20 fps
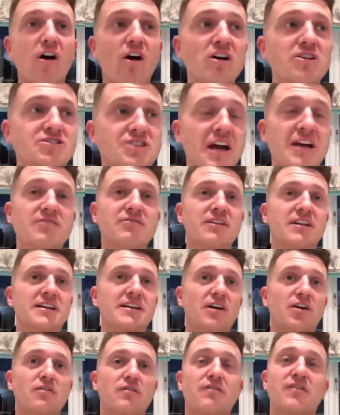I
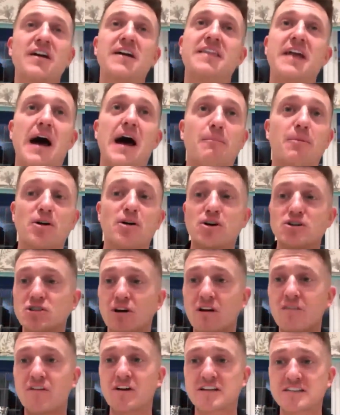genuinely don't fear that
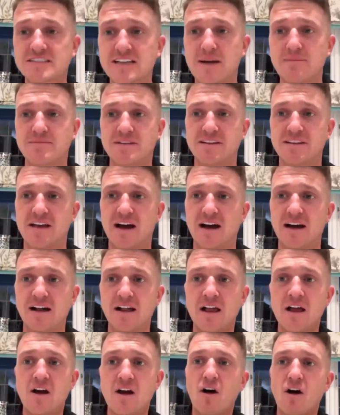because I've accepted
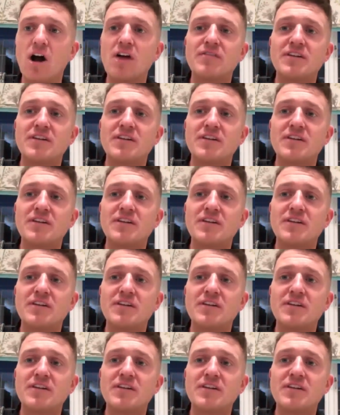that.